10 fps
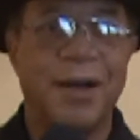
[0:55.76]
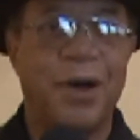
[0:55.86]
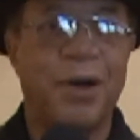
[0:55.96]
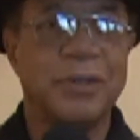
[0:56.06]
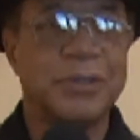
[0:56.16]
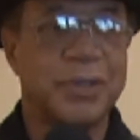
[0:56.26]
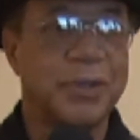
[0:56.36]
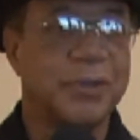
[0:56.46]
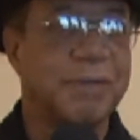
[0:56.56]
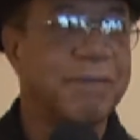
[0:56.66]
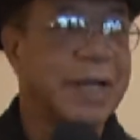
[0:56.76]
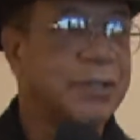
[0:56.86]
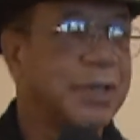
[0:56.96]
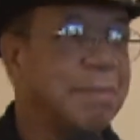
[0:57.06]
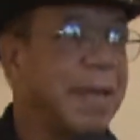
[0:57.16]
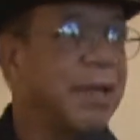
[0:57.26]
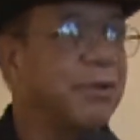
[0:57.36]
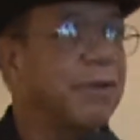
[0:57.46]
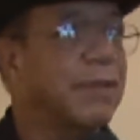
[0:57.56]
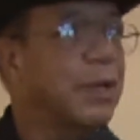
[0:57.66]
also vice
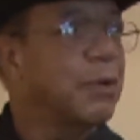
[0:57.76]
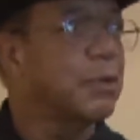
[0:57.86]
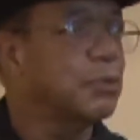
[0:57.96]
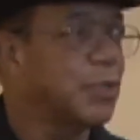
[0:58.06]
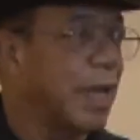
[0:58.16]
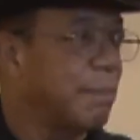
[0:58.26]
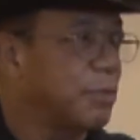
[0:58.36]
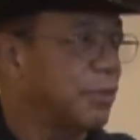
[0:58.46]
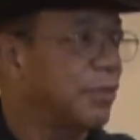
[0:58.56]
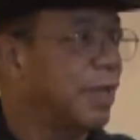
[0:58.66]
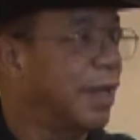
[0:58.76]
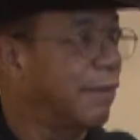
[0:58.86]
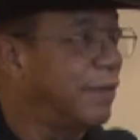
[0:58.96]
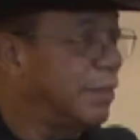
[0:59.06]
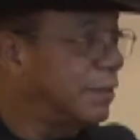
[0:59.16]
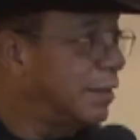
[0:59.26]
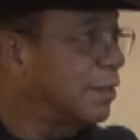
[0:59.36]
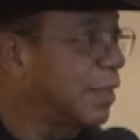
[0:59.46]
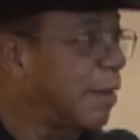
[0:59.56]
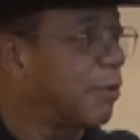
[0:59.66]
commander of the local chapter of Dis
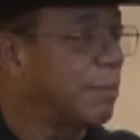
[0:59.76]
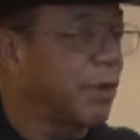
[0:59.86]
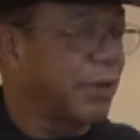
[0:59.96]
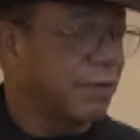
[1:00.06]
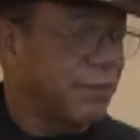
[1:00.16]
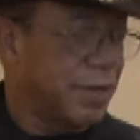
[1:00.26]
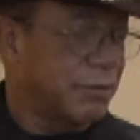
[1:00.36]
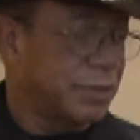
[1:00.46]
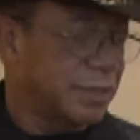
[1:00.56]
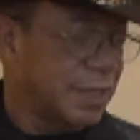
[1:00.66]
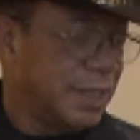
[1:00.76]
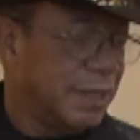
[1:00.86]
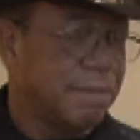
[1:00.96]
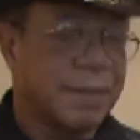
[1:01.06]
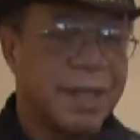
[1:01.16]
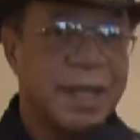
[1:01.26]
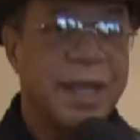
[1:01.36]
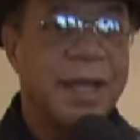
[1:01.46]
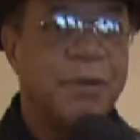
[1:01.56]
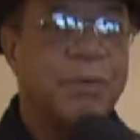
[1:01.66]
Disabled American Veterans.
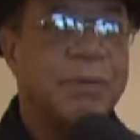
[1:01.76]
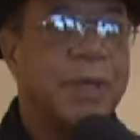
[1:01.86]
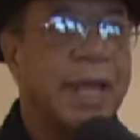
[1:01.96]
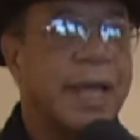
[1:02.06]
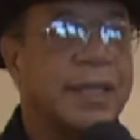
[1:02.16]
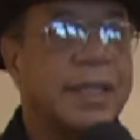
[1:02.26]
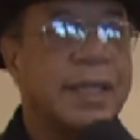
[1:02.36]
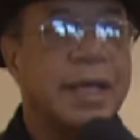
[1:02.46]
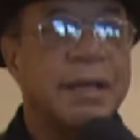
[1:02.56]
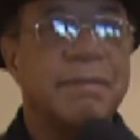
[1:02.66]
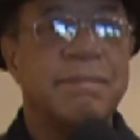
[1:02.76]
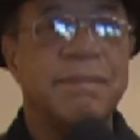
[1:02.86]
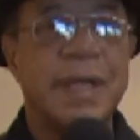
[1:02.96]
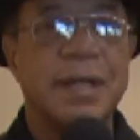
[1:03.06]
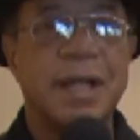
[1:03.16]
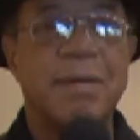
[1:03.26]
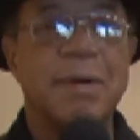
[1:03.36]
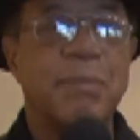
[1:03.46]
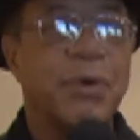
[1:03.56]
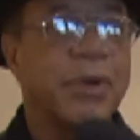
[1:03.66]
When we had the uh, Vietnam
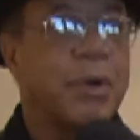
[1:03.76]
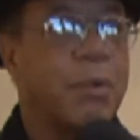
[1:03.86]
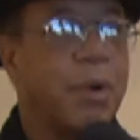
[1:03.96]
Memorial